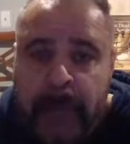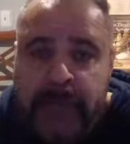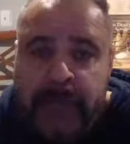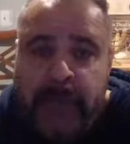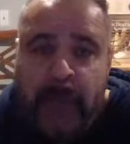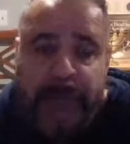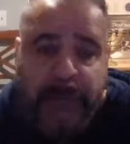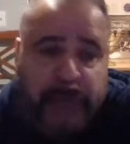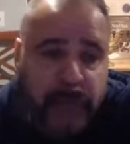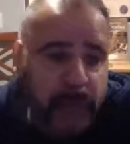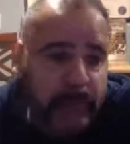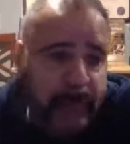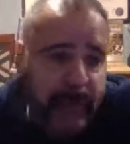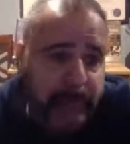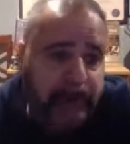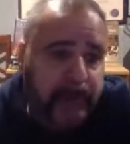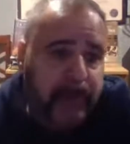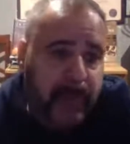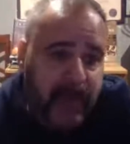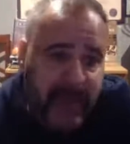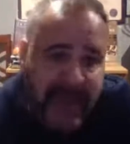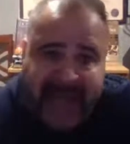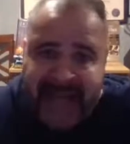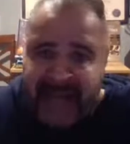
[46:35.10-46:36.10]
So if you've been
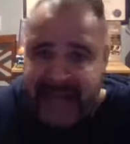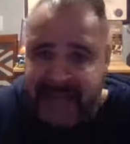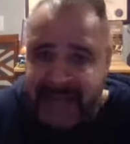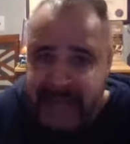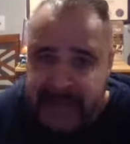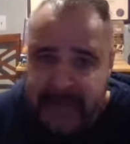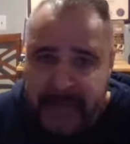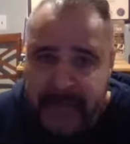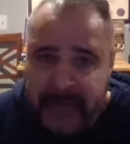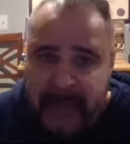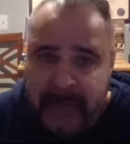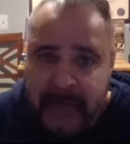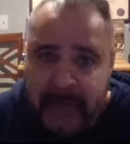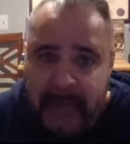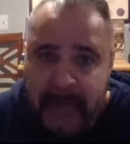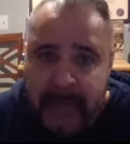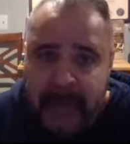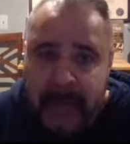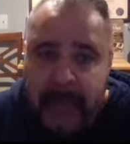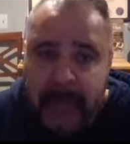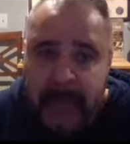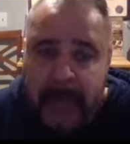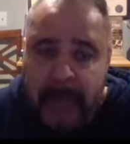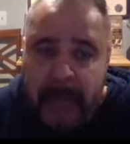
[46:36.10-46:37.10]
blessed
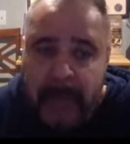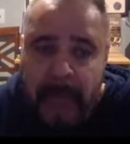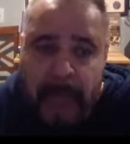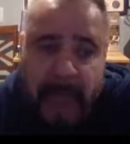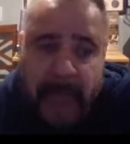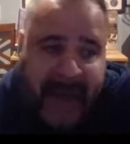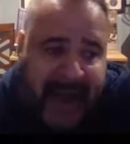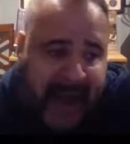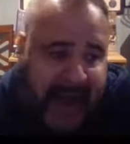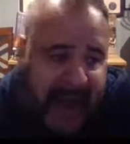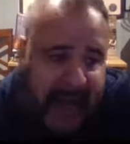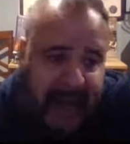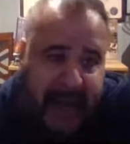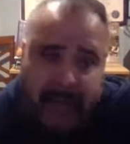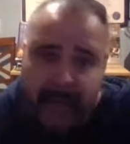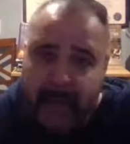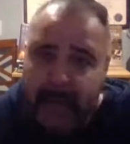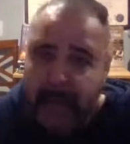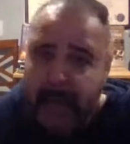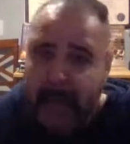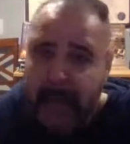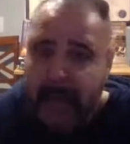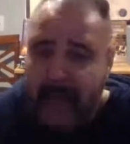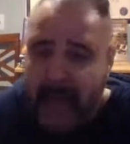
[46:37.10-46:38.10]
by
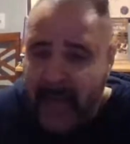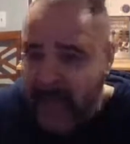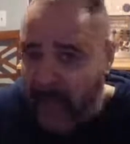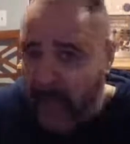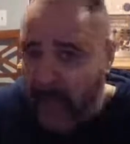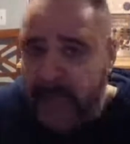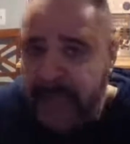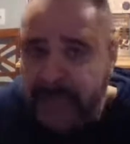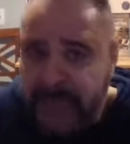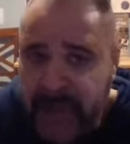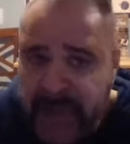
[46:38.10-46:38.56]
our